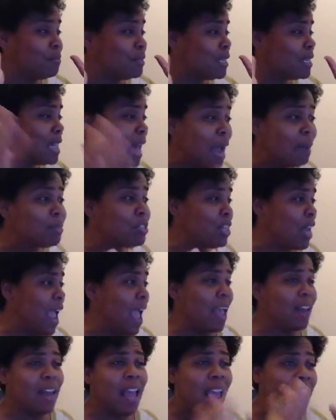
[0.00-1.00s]

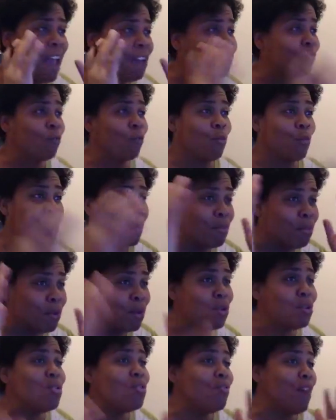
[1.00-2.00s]
Snapchat every
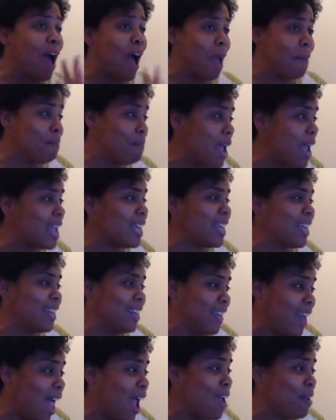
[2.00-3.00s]
move I make
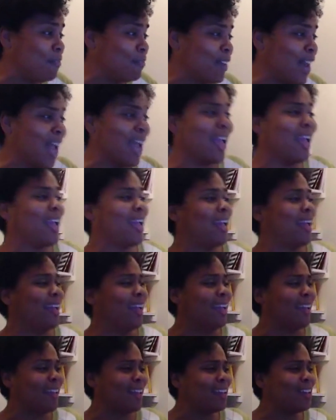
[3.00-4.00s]
in life.
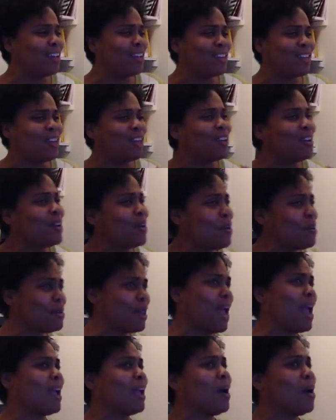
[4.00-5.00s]

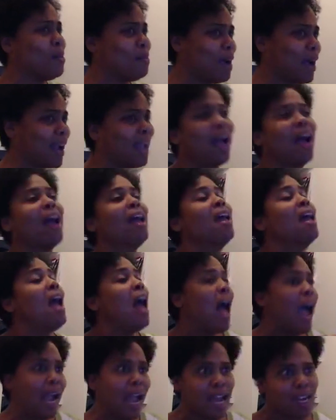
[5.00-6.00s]
I'm like, oh my God,
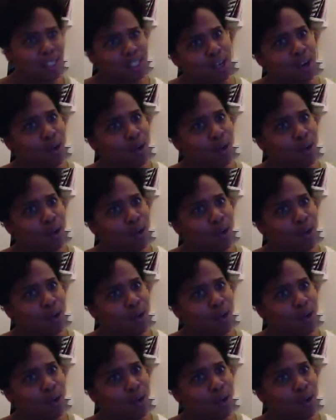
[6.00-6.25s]
I gotta